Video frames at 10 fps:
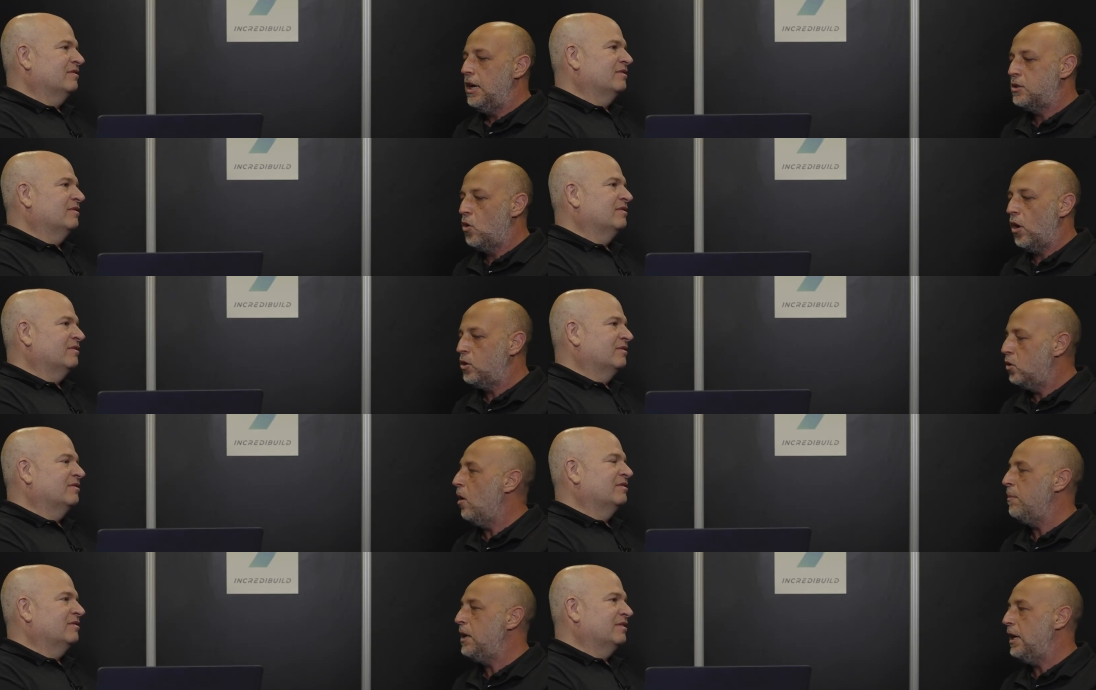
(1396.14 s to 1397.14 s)
Speaker 1: is going to
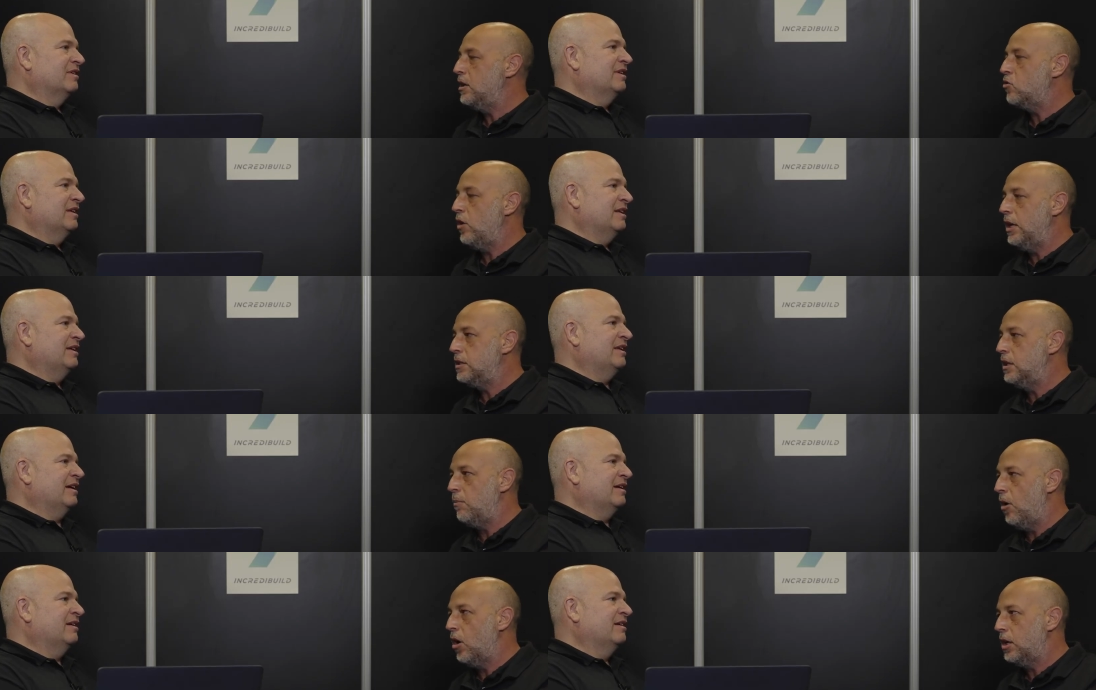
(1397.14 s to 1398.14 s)
dominate the trends in
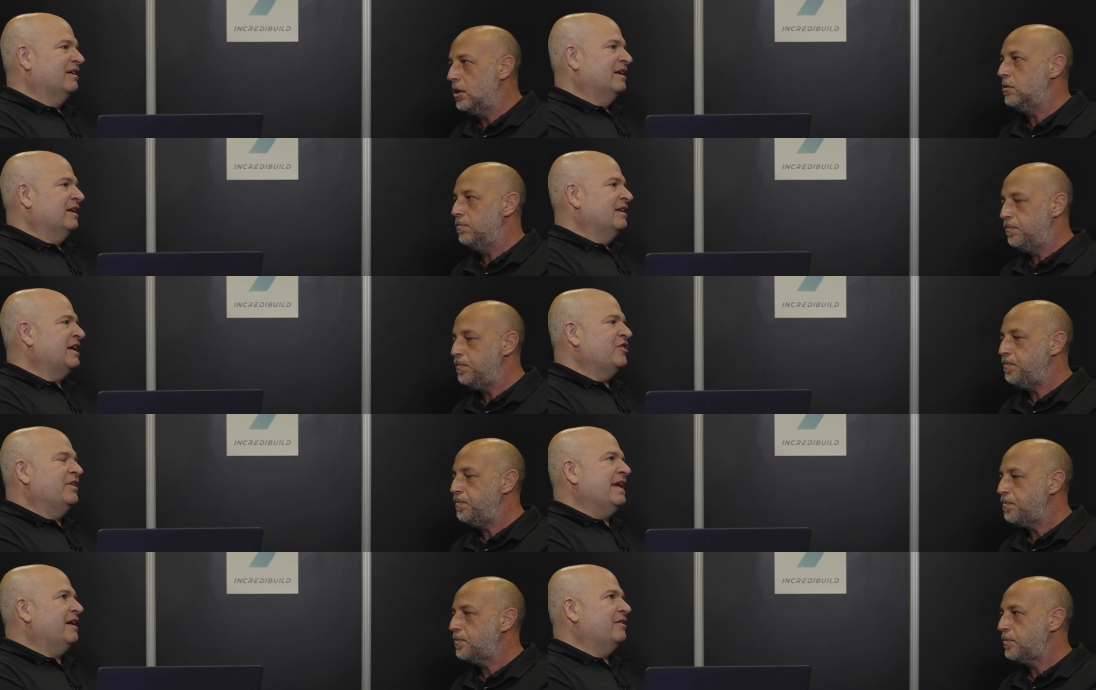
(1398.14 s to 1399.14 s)
the market
Speaker 2: yeah, you
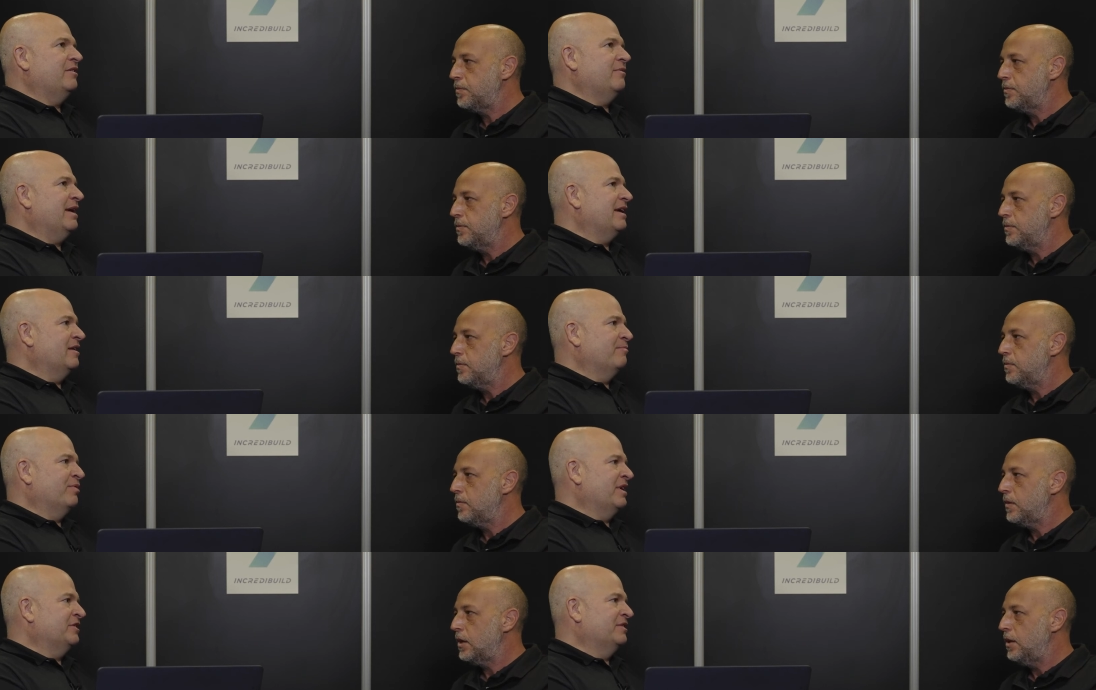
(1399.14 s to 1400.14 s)
can't QA in
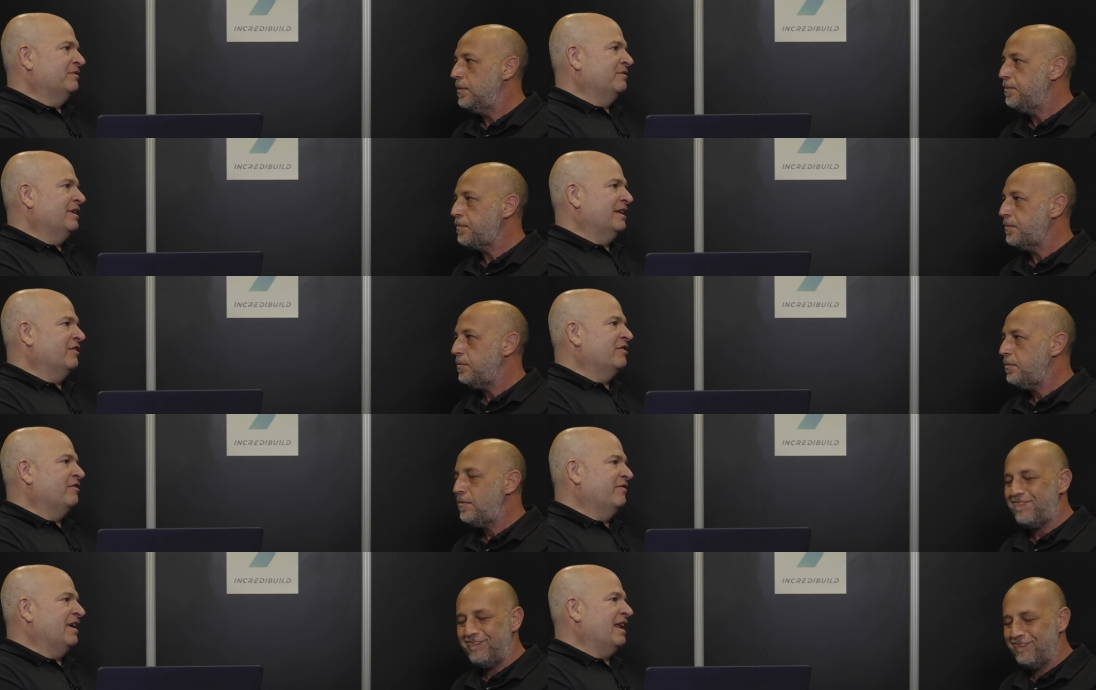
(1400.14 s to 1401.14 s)
production.
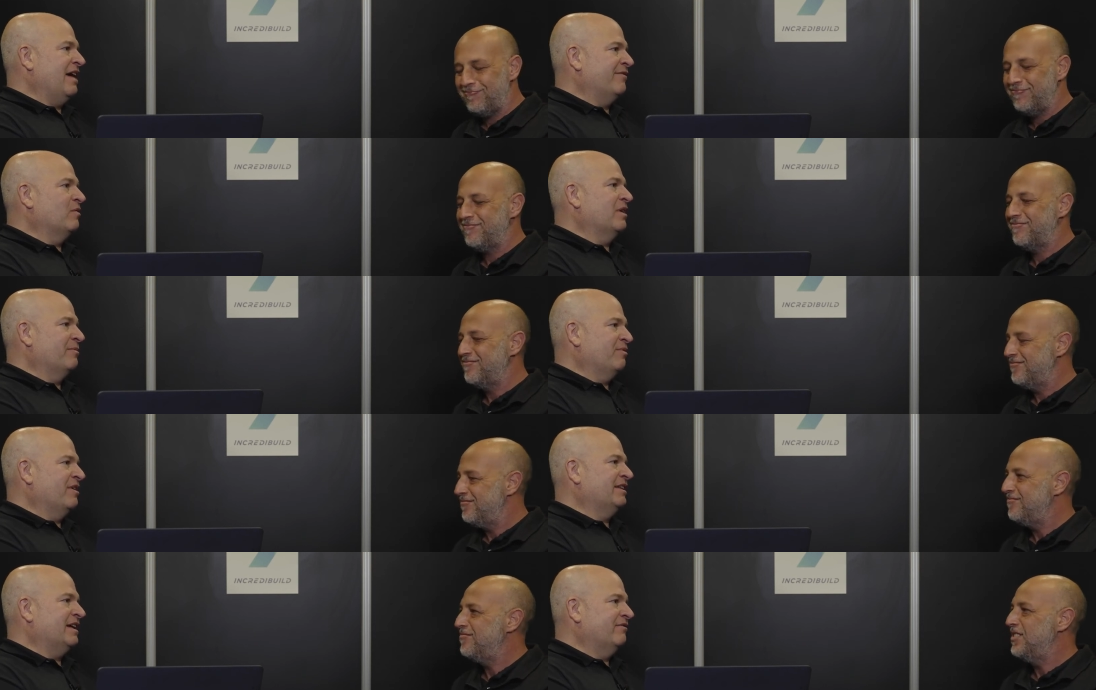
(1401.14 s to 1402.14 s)
You, have got to have a quality
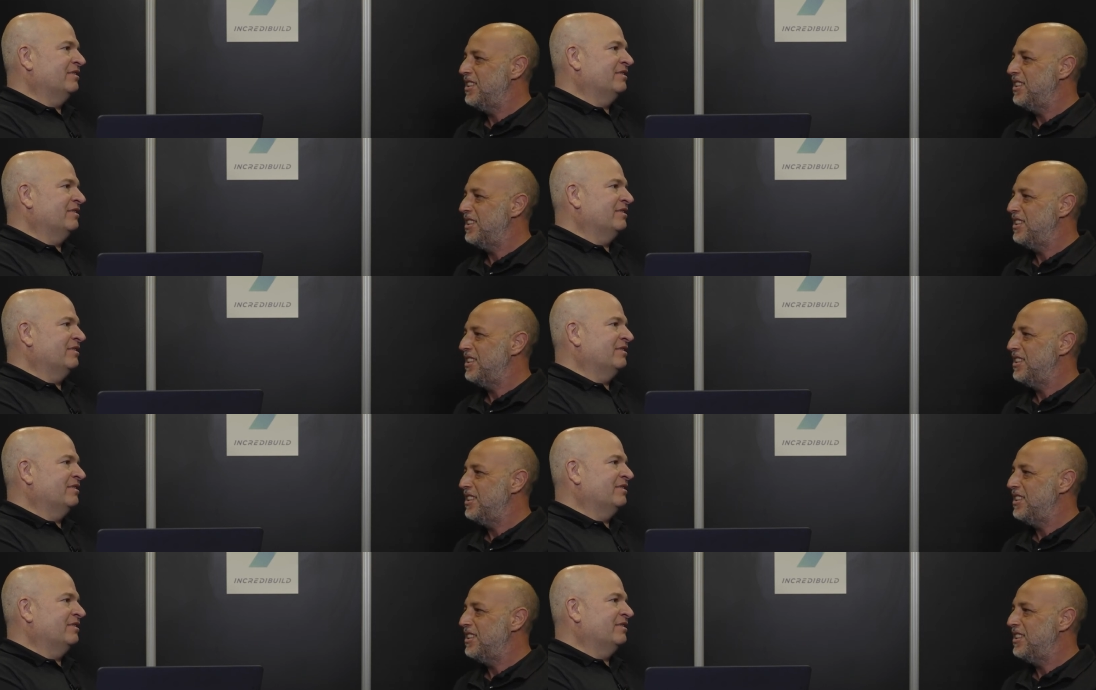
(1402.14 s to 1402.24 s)
product at